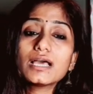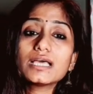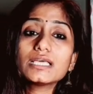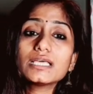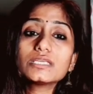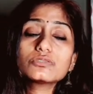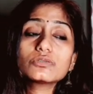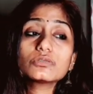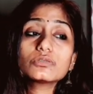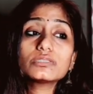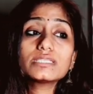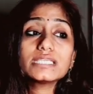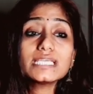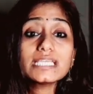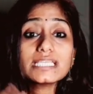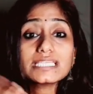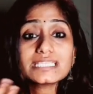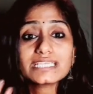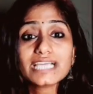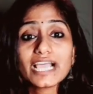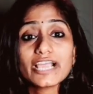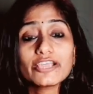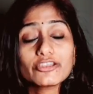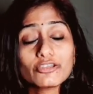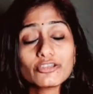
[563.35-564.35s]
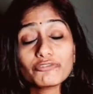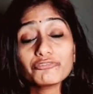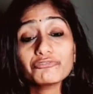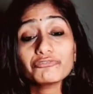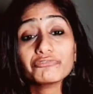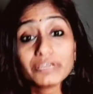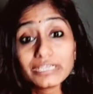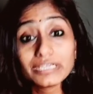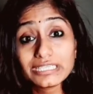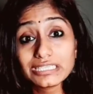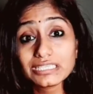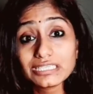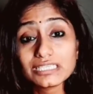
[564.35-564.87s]
So these kind of
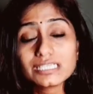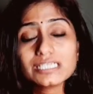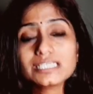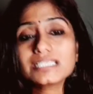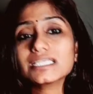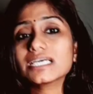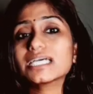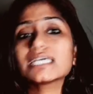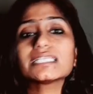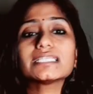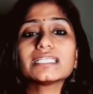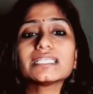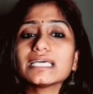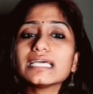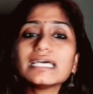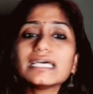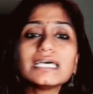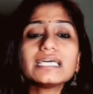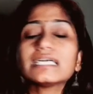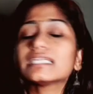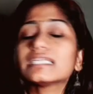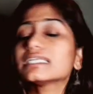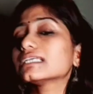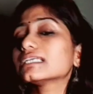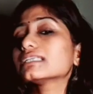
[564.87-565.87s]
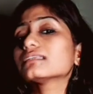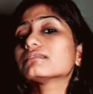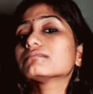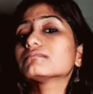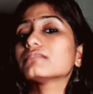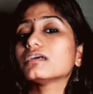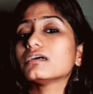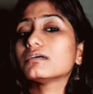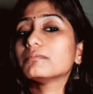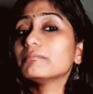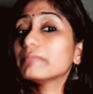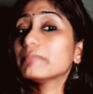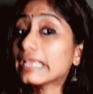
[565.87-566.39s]
fears are there in
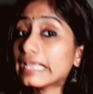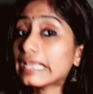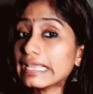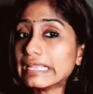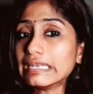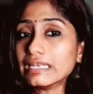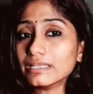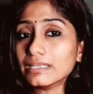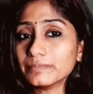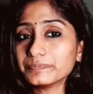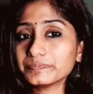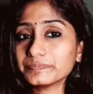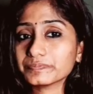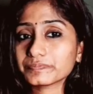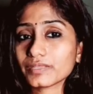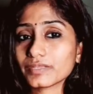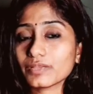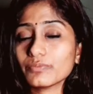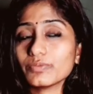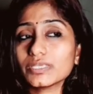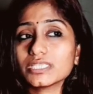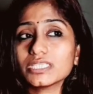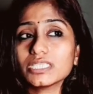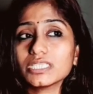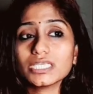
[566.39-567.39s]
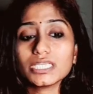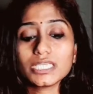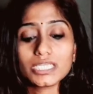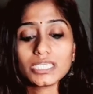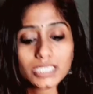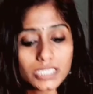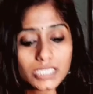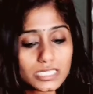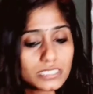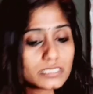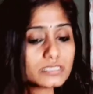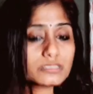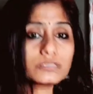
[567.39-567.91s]
a male, whether it
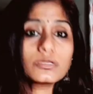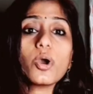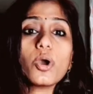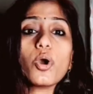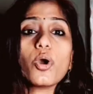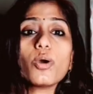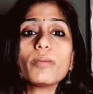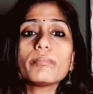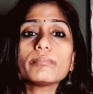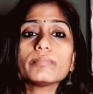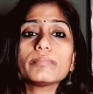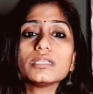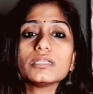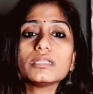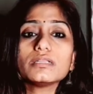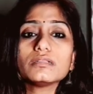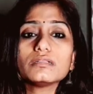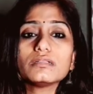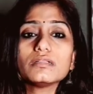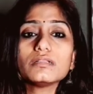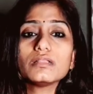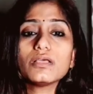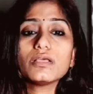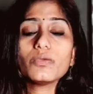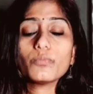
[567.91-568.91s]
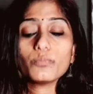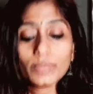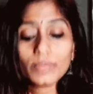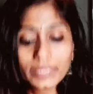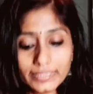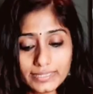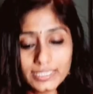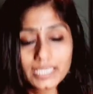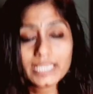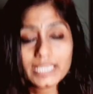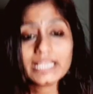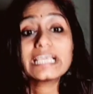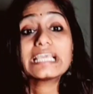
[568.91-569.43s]
is normal,
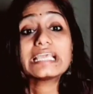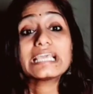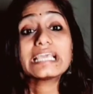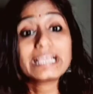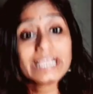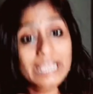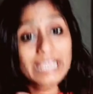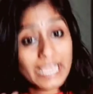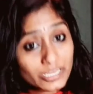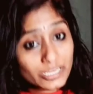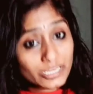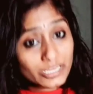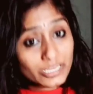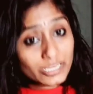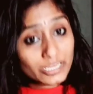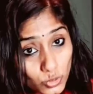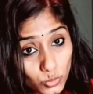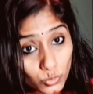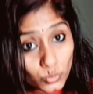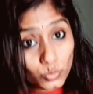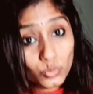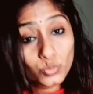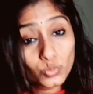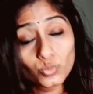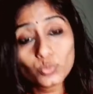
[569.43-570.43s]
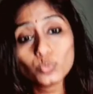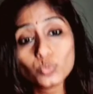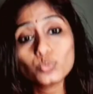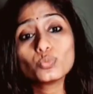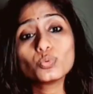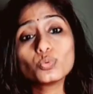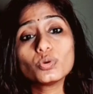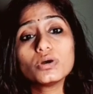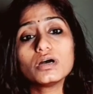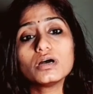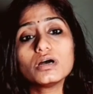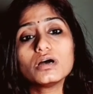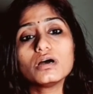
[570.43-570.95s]
whether he can do
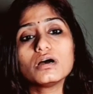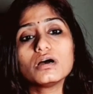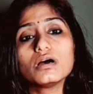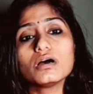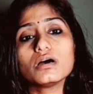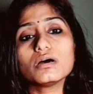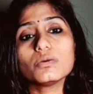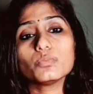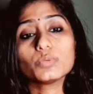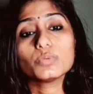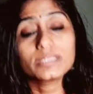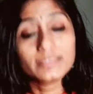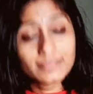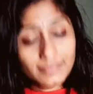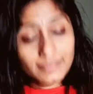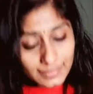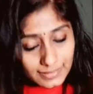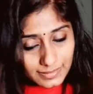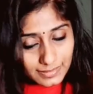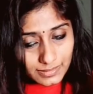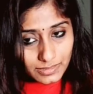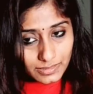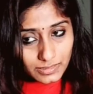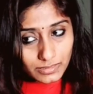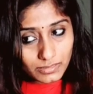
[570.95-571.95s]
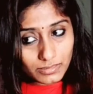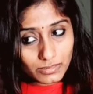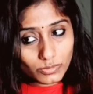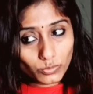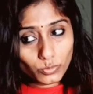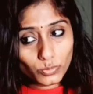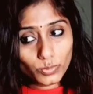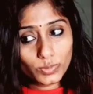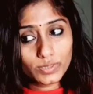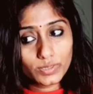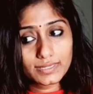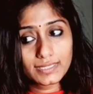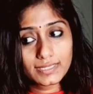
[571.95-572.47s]
with
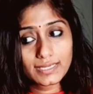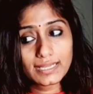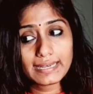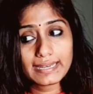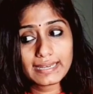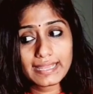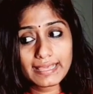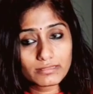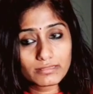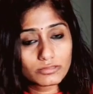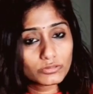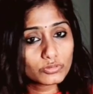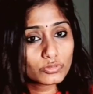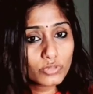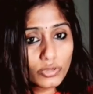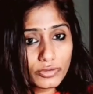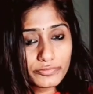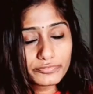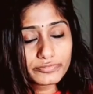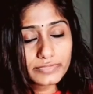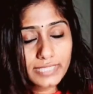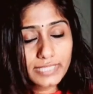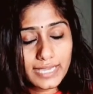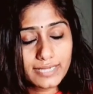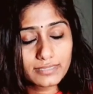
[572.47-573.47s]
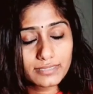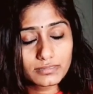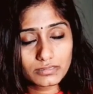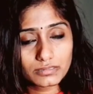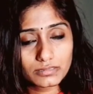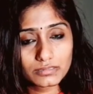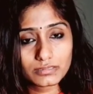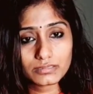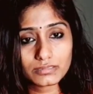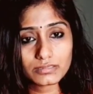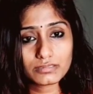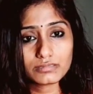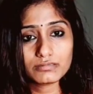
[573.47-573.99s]
the length of that
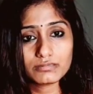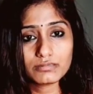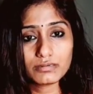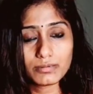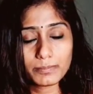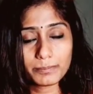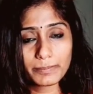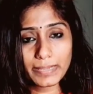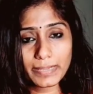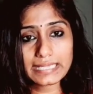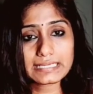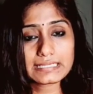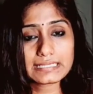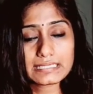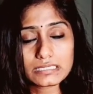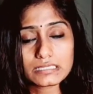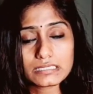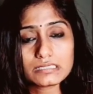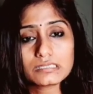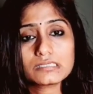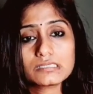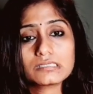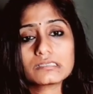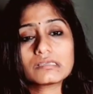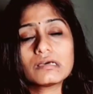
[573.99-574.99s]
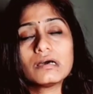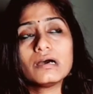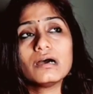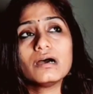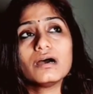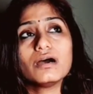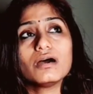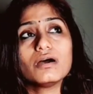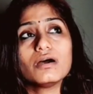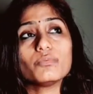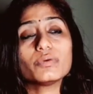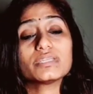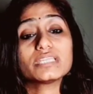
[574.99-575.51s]
penis,
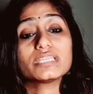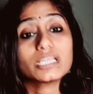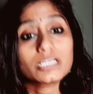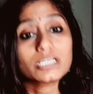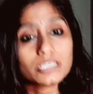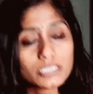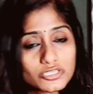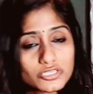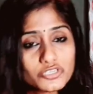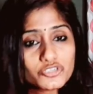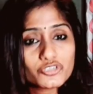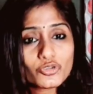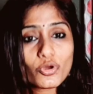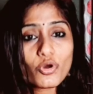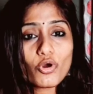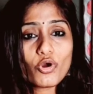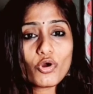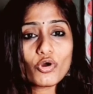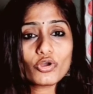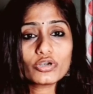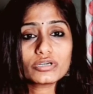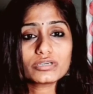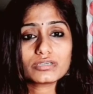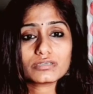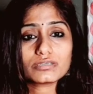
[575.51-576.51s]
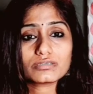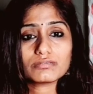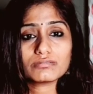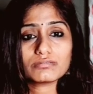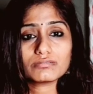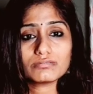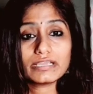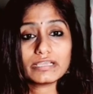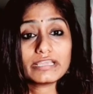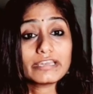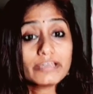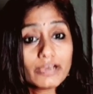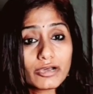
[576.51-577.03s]
whether it is short
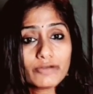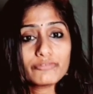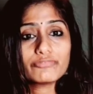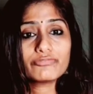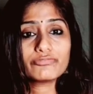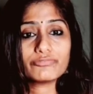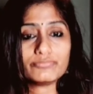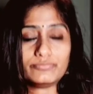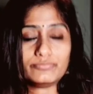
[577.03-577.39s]
enough.